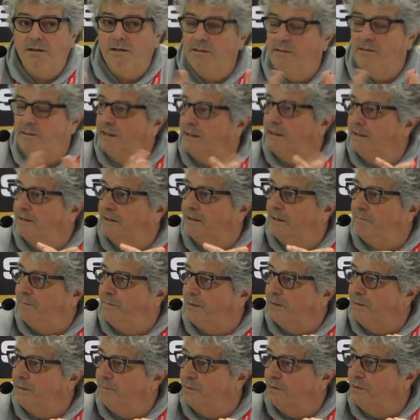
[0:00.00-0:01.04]
dig deep
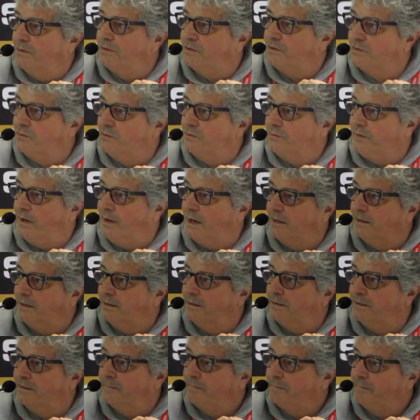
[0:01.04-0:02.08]
in the books to
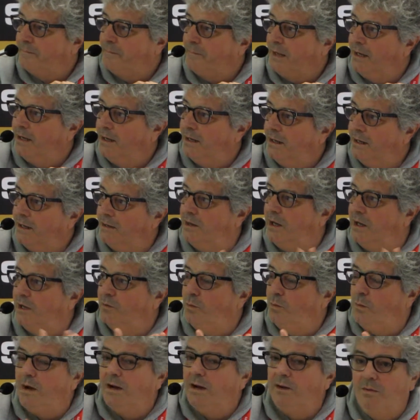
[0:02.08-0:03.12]
find it.
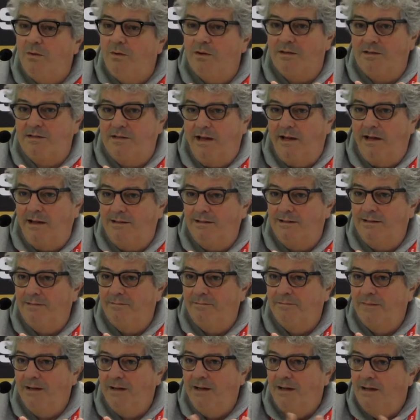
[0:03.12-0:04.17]
And why was that?
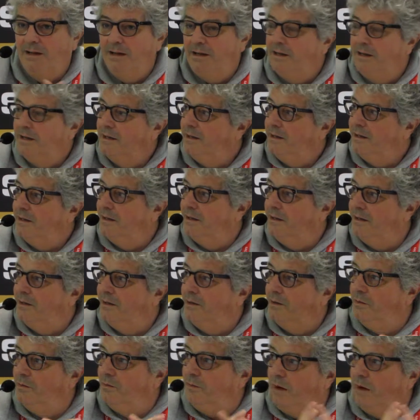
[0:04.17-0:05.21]

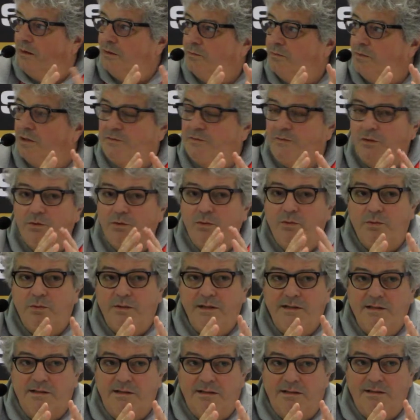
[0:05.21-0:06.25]
Well, it was for two
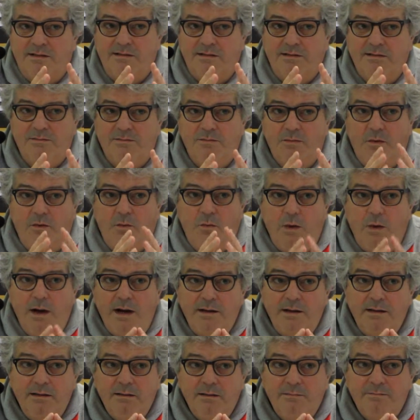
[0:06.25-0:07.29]
reasons.
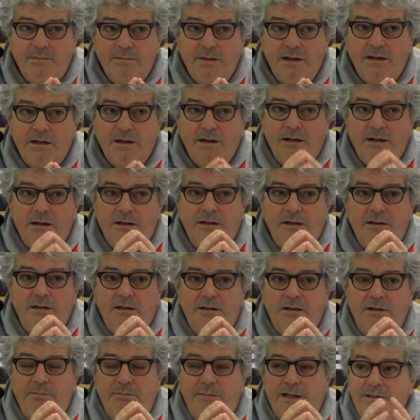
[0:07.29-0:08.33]
One,
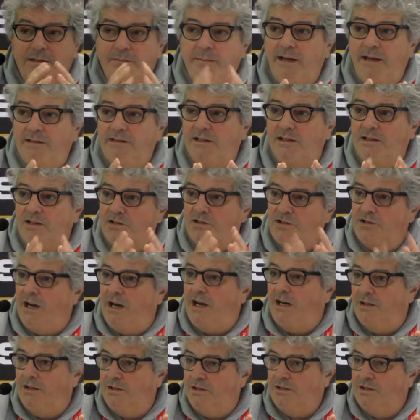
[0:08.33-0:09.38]
mathematics
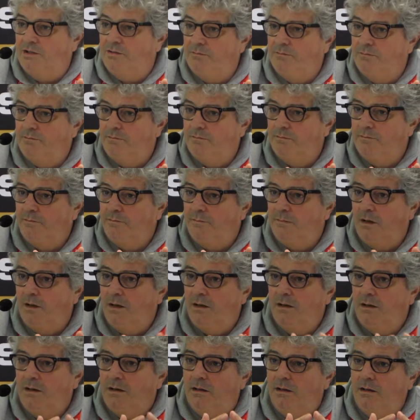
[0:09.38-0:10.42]
change.
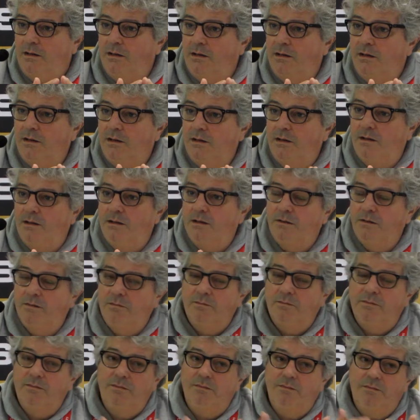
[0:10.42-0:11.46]

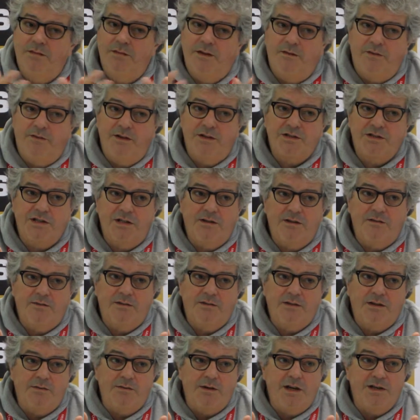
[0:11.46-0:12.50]
The
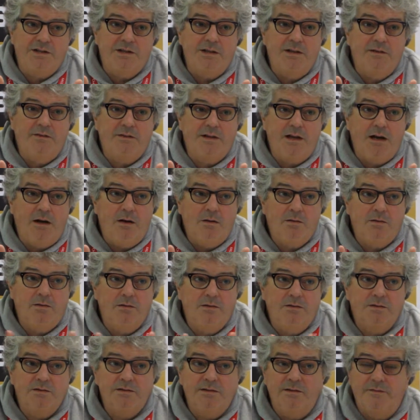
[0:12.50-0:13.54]
creation of
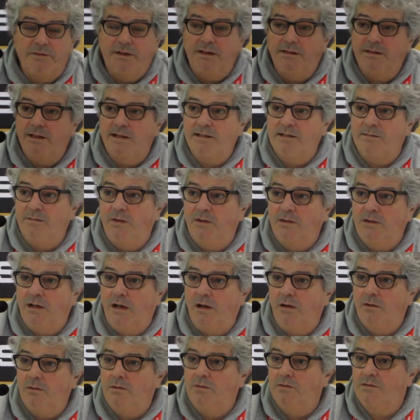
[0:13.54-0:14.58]
calculus, infinitesimal
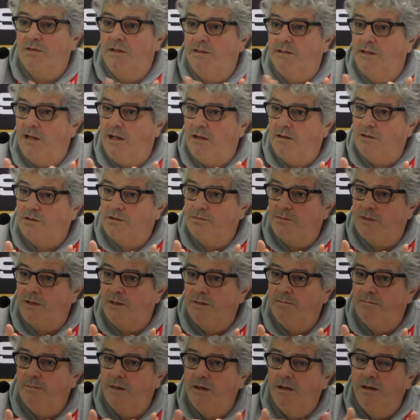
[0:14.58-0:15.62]
calculus and
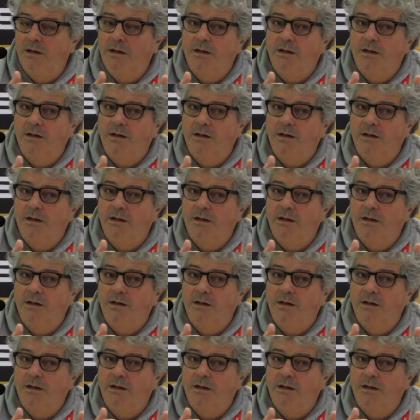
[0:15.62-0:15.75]
algebra,